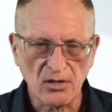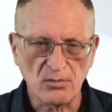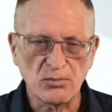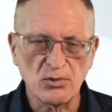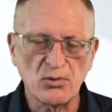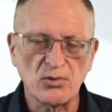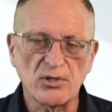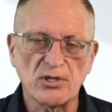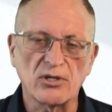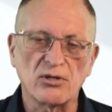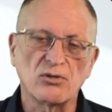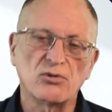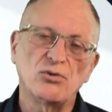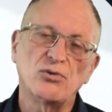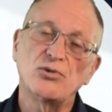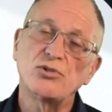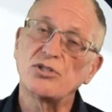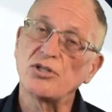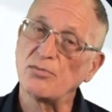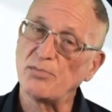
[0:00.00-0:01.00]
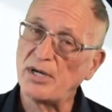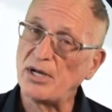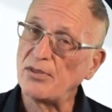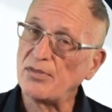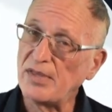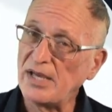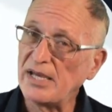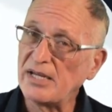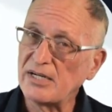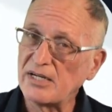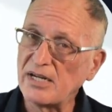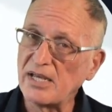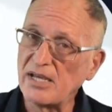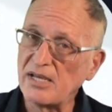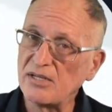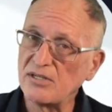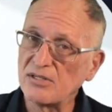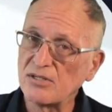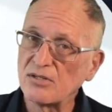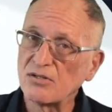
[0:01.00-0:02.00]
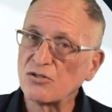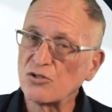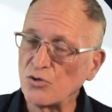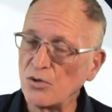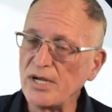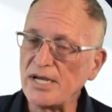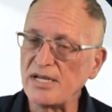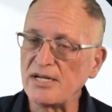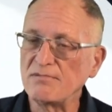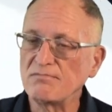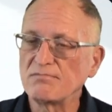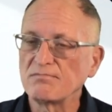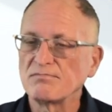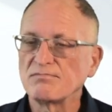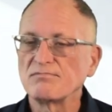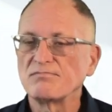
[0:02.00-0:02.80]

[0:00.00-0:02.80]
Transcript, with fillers: come to a conclusion about that day's trade.